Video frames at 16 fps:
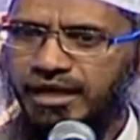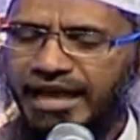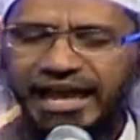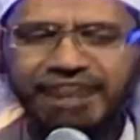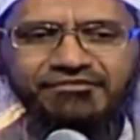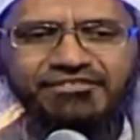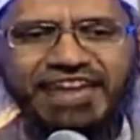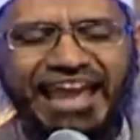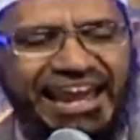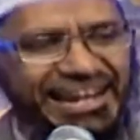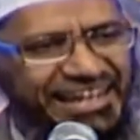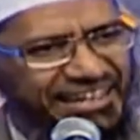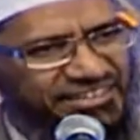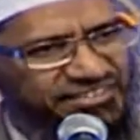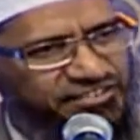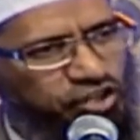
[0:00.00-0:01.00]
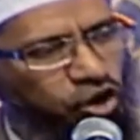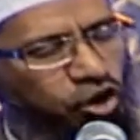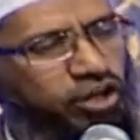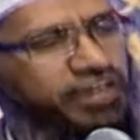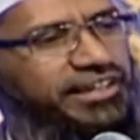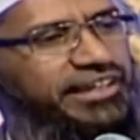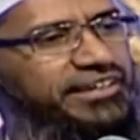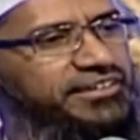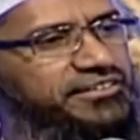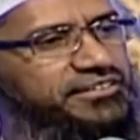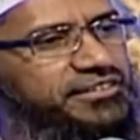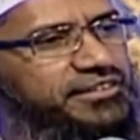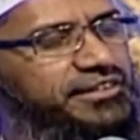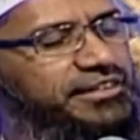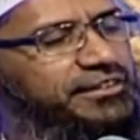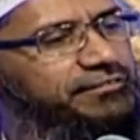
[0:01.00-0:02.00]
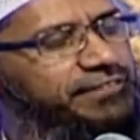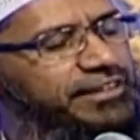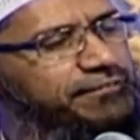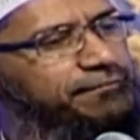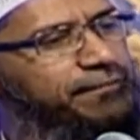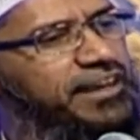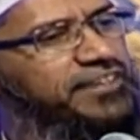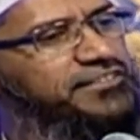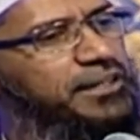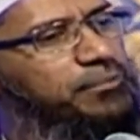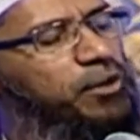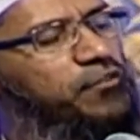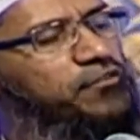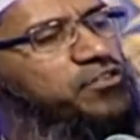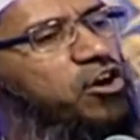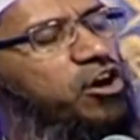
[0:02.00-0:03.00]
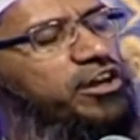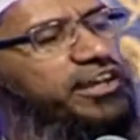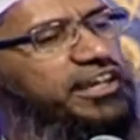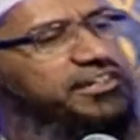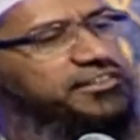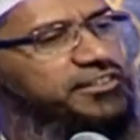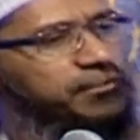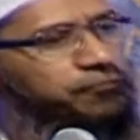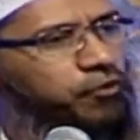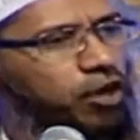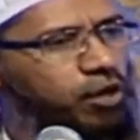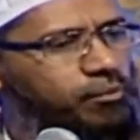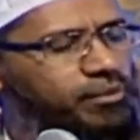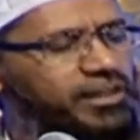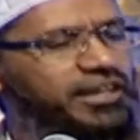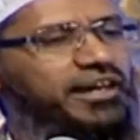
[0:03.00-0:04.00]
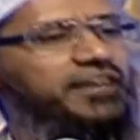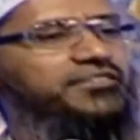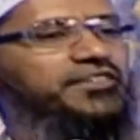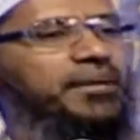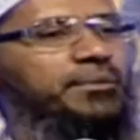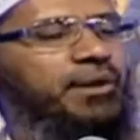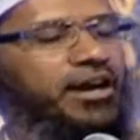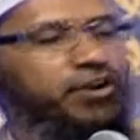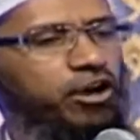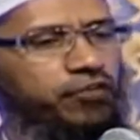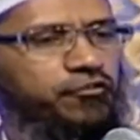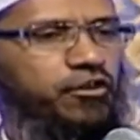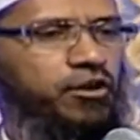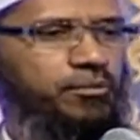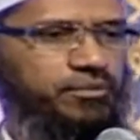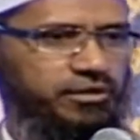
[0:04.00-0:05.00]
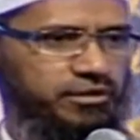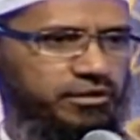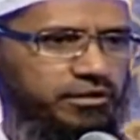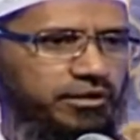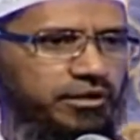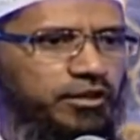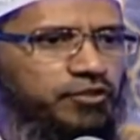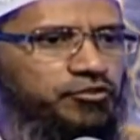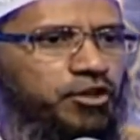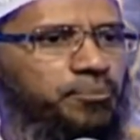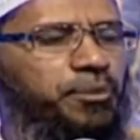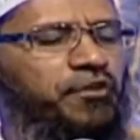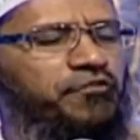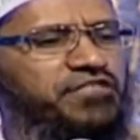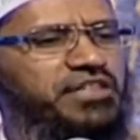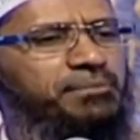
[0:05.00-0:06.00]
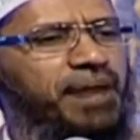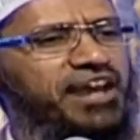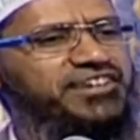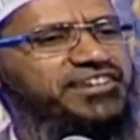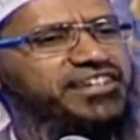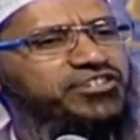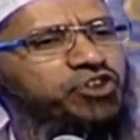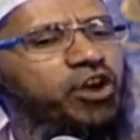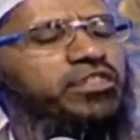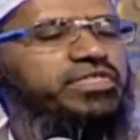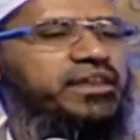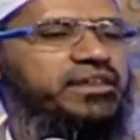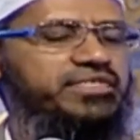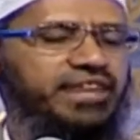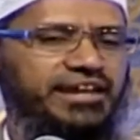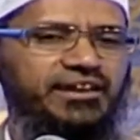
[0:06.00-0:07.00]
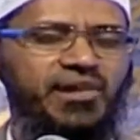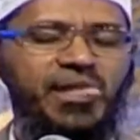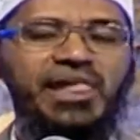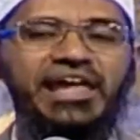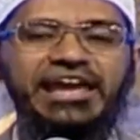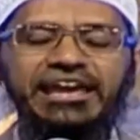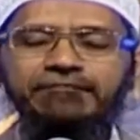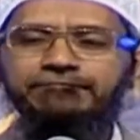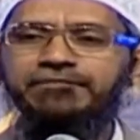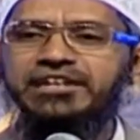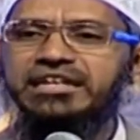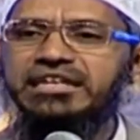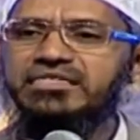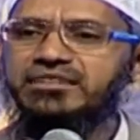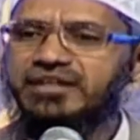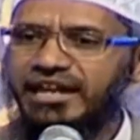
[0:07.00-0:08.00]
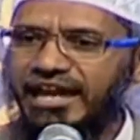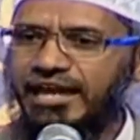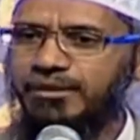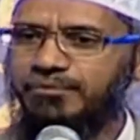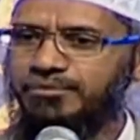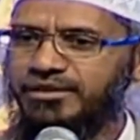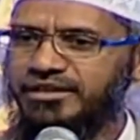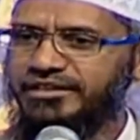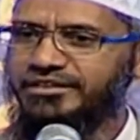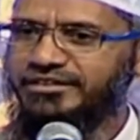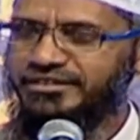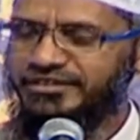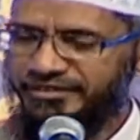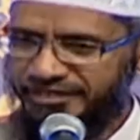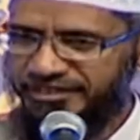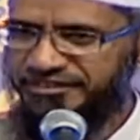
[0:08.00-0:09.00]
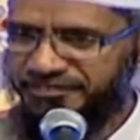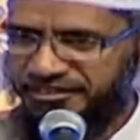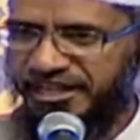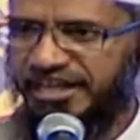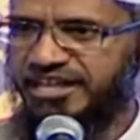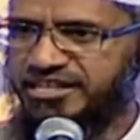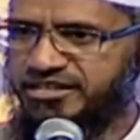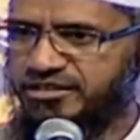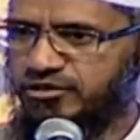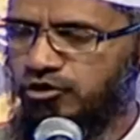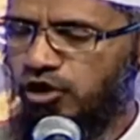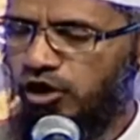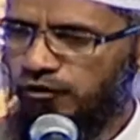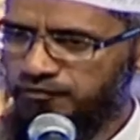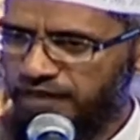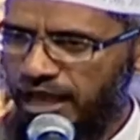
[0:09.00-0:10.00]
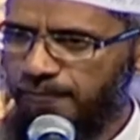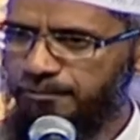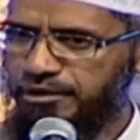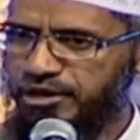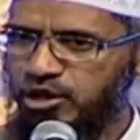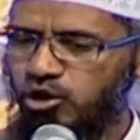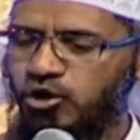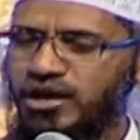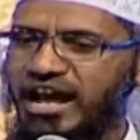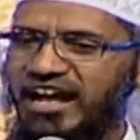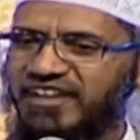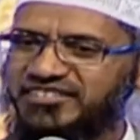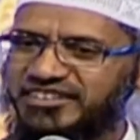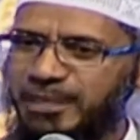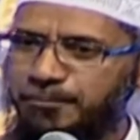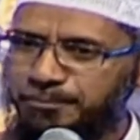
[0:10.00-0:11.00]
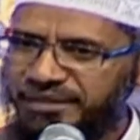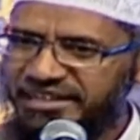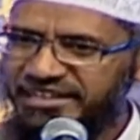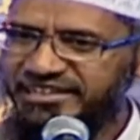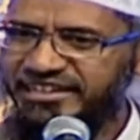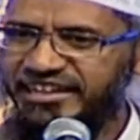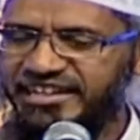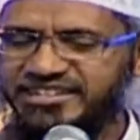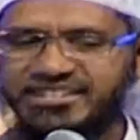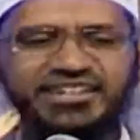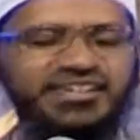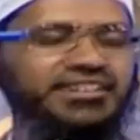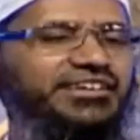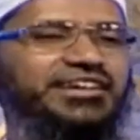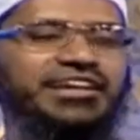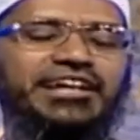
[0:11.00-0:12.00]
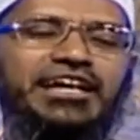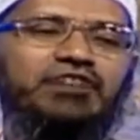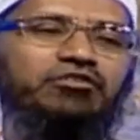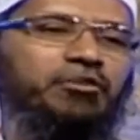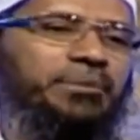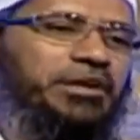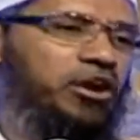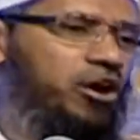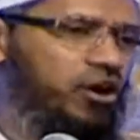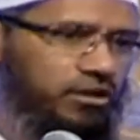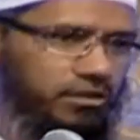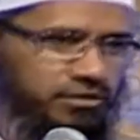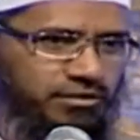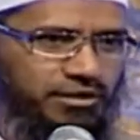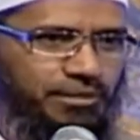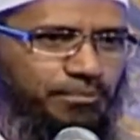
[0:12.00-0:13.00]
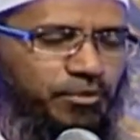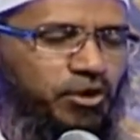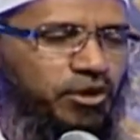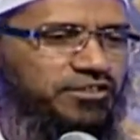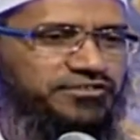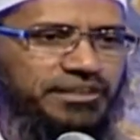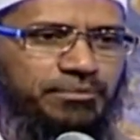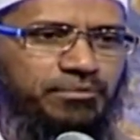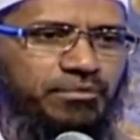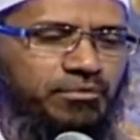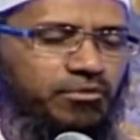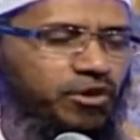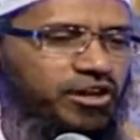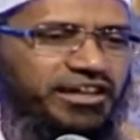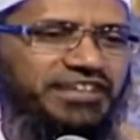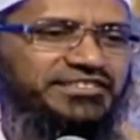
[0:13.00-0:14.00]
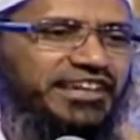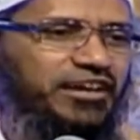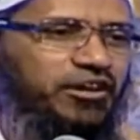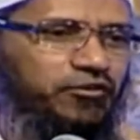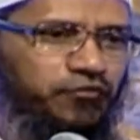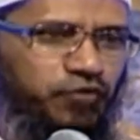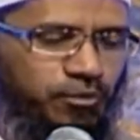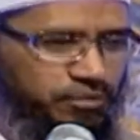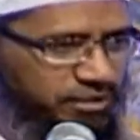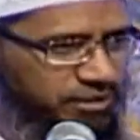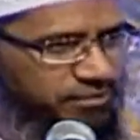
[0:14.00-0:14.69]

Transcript: and we analyze the organs, we find some of the organs are formed, some are not formed. So Professor Marshall Johnson said, if we describe this stage of the embryo as a complete creation, it will be wrong, because some organs are not formed.